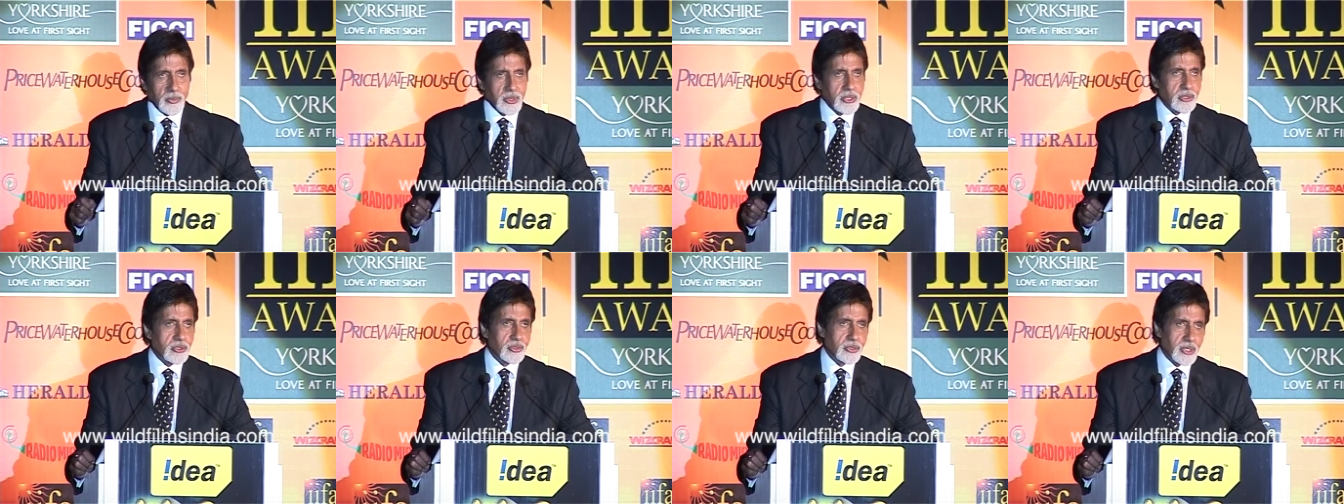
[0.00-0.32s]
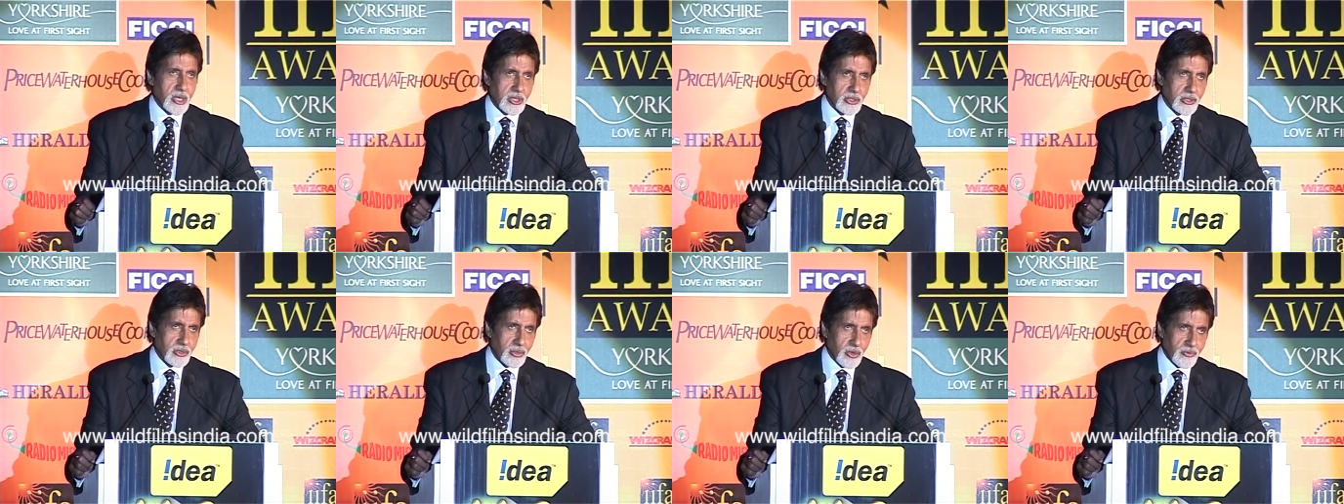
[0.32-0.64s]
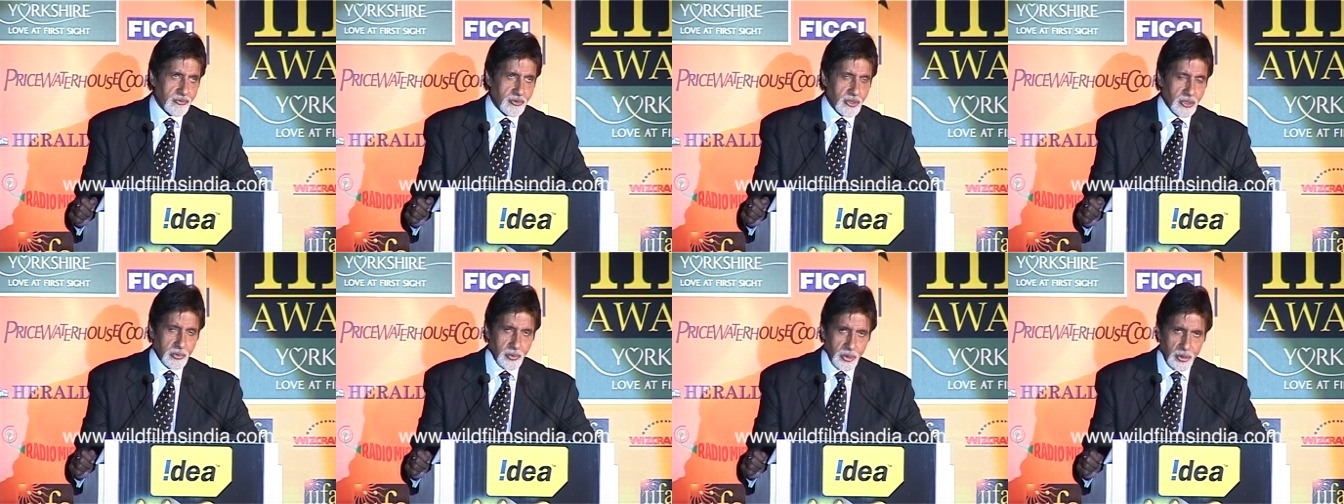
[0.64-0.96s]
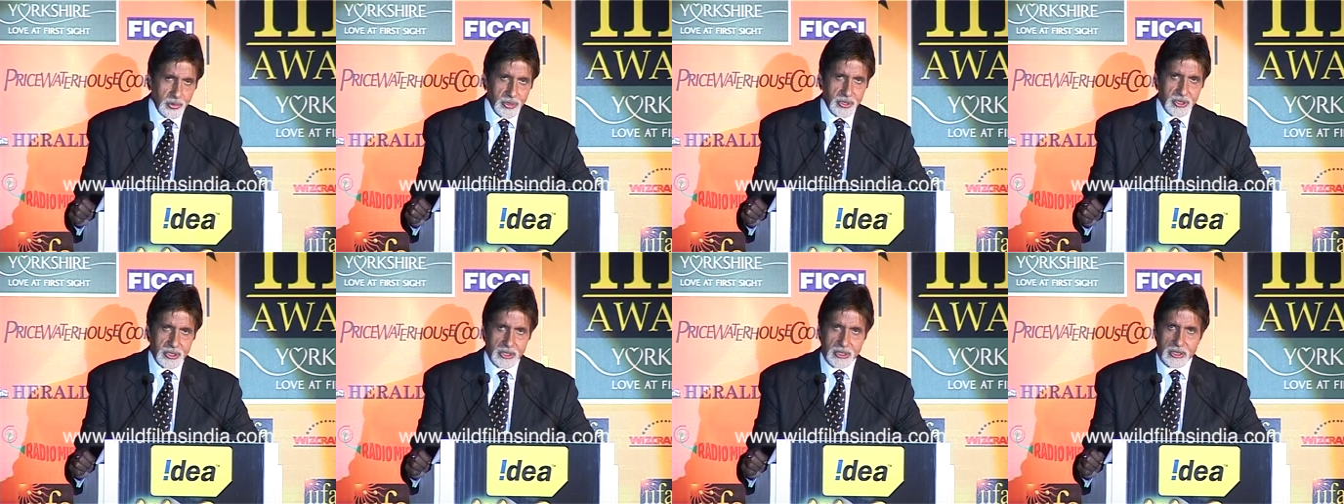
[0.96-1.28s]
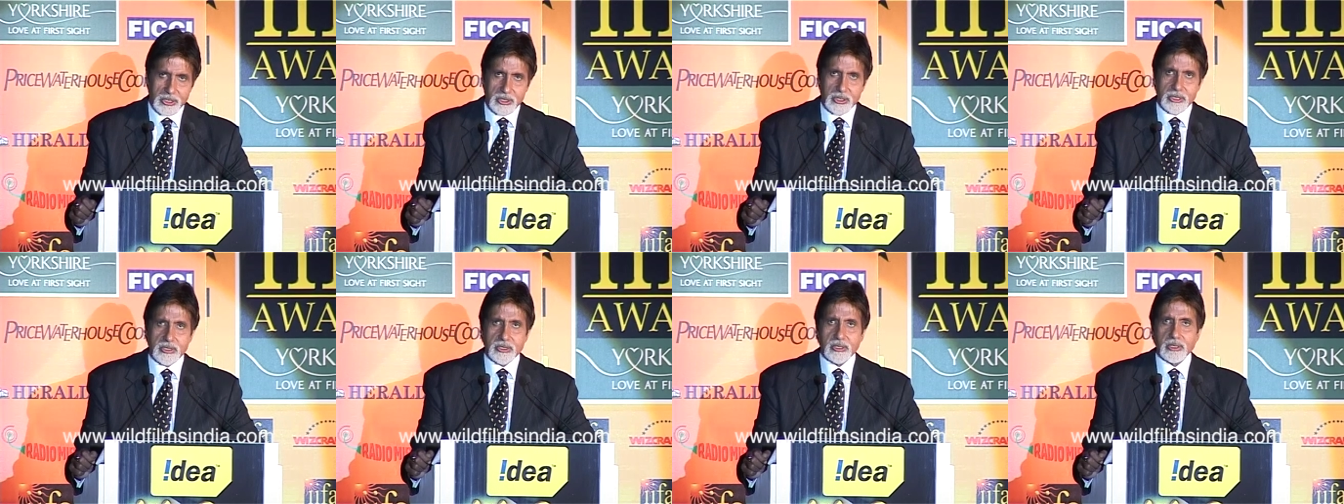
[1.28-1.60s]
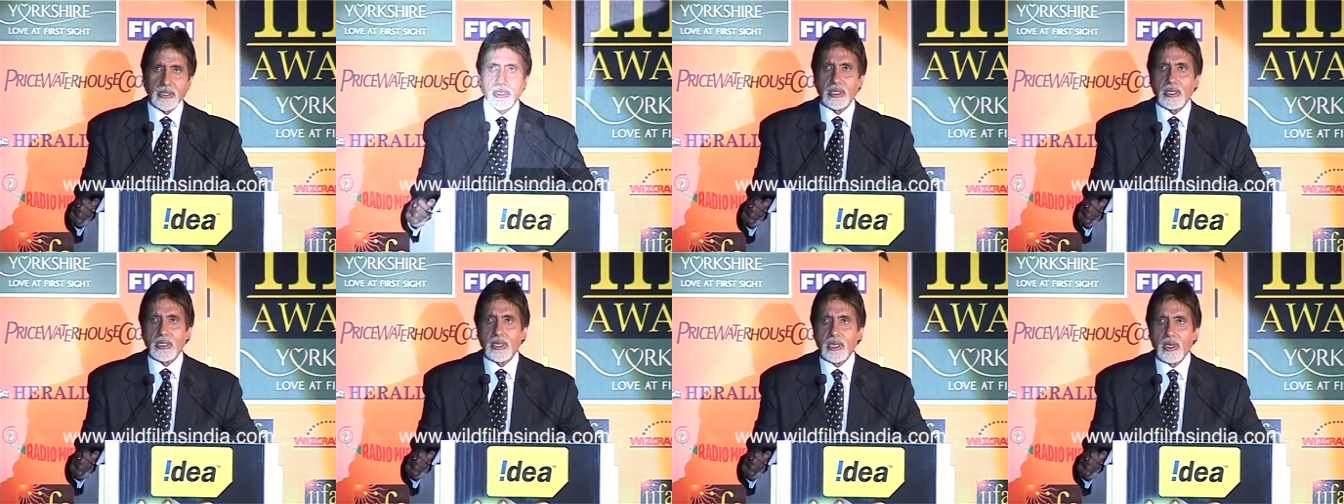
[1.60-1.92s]
coming together of
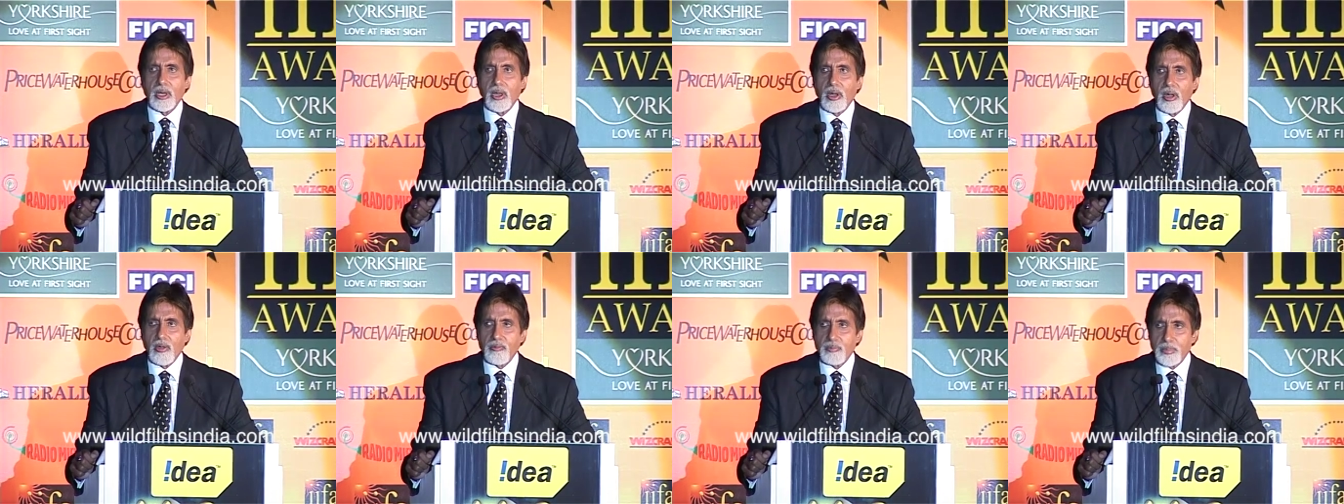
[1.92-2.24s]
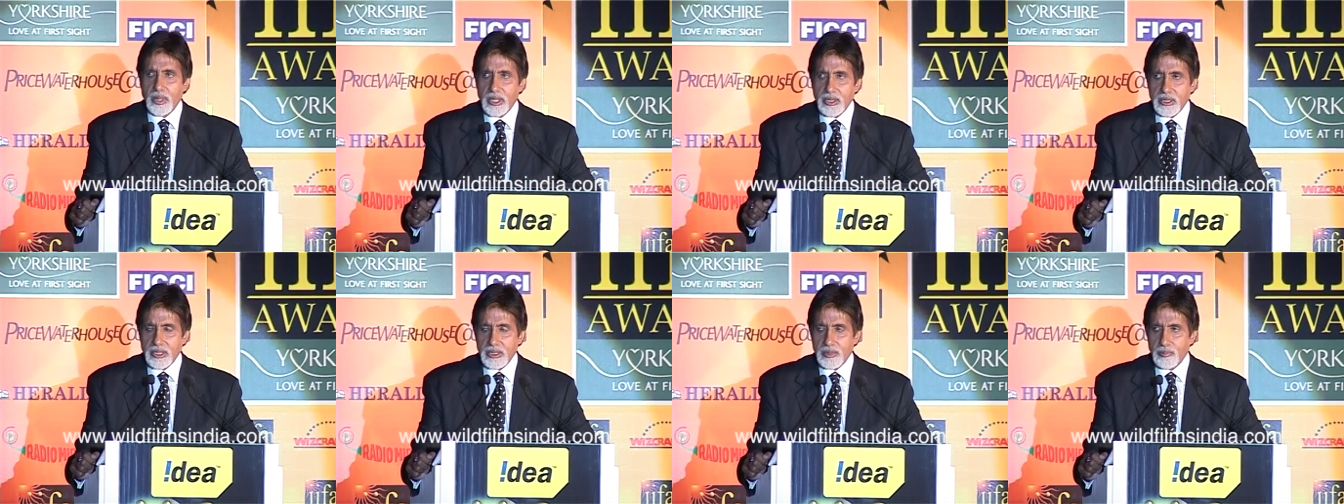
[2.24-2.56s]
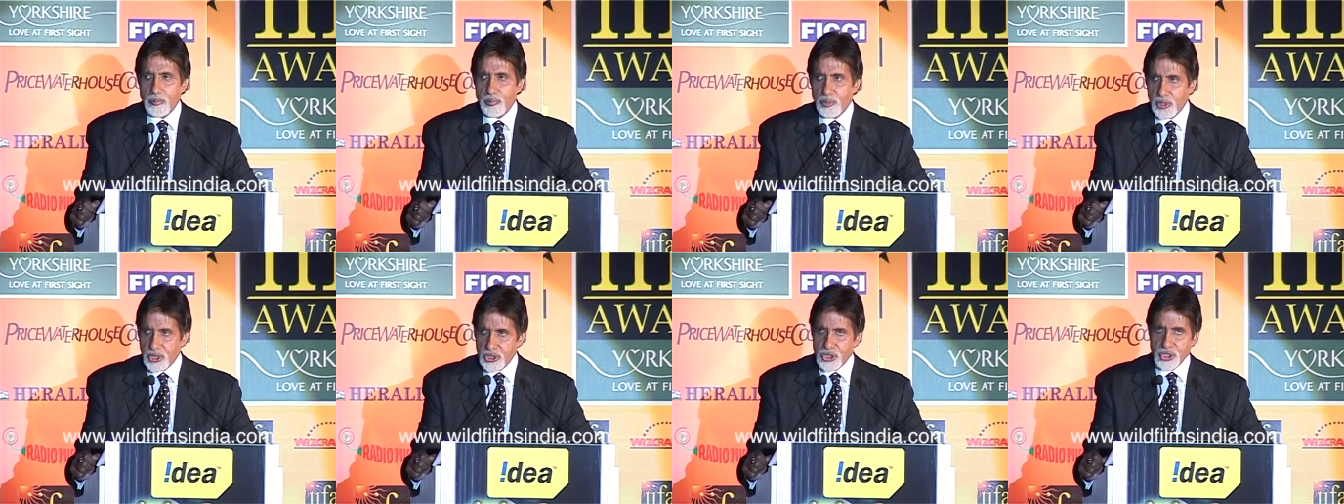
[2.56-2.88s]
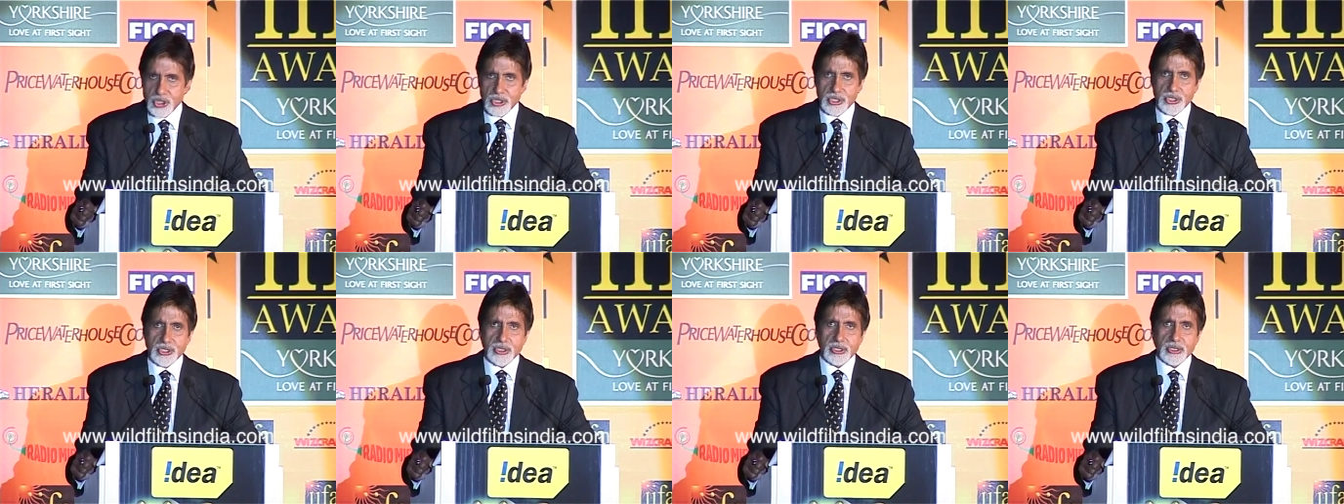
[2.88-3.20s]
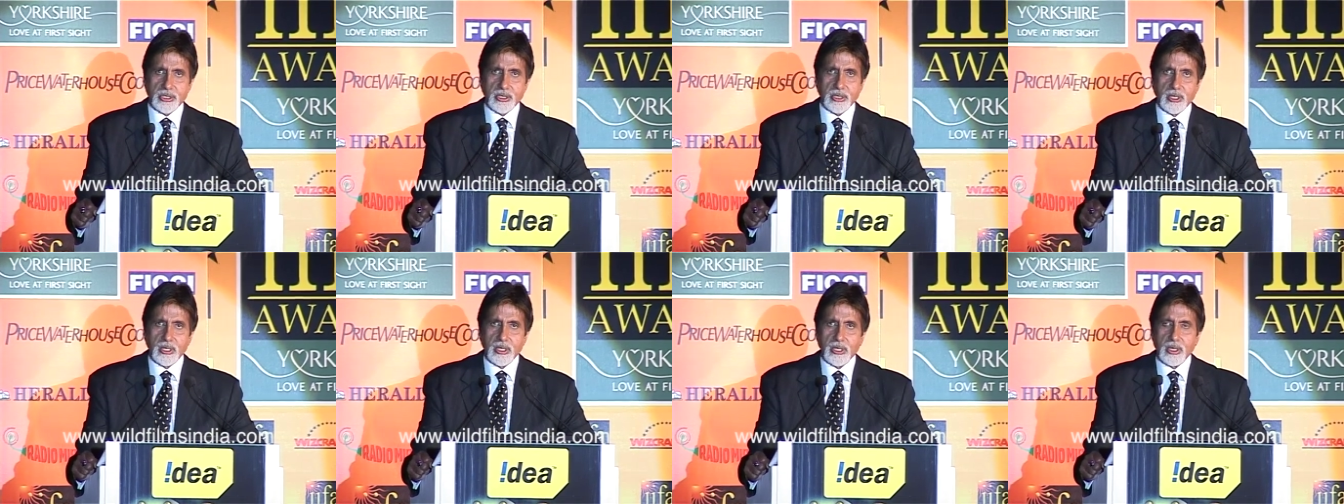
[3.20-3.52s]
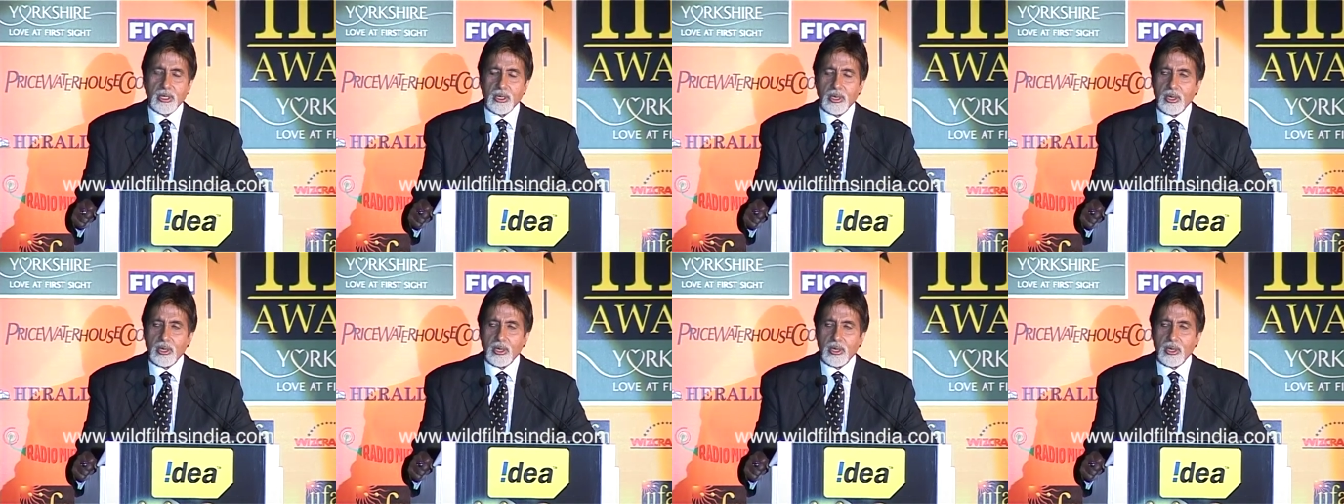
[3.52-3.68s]
communities, of building bridges,